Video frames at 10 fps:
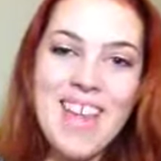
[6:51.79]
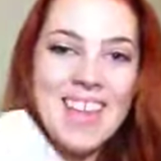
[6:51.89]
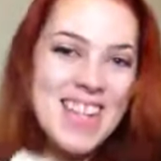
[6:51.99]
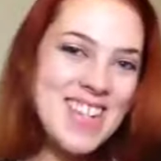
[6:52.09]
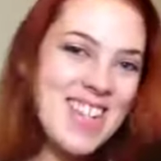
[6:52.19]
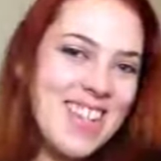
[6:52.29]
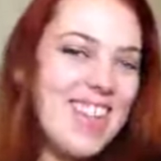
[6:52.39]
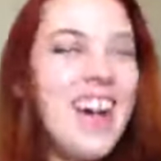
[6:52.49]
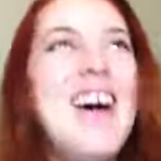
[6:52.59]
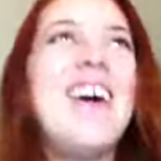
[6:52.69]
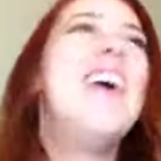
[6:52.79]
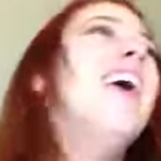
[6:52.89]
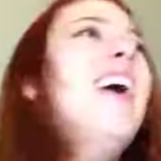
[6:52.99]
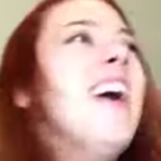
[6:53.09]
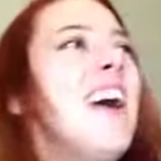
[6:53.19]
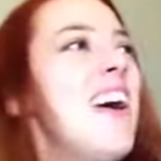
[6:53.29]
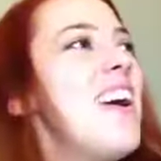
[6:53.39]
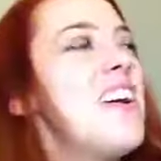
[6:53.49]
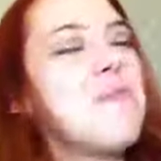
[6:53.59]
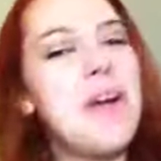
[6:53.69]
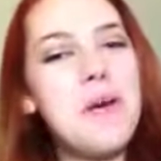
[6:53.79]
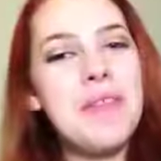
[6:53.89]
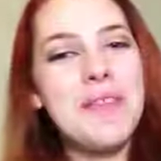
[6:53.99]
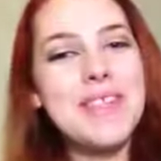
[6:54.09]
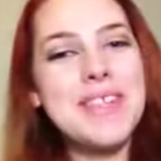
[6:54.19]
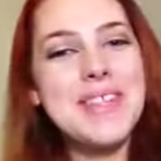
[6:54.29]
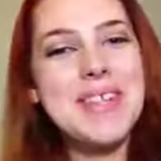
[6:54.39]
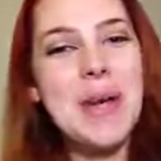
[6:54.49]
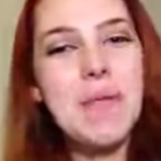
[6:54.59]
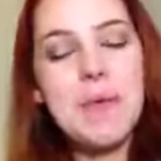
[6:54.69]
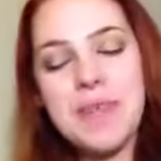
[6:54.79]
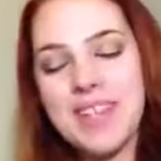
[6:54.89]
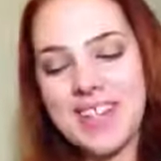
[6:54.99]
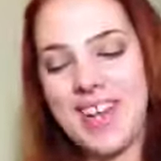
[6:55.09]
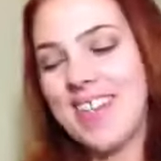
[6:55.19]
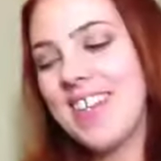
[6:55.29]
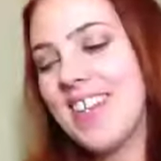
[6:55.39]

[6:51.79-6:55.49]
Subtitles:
That's it. I hope that wasn't too terrible, but yeah.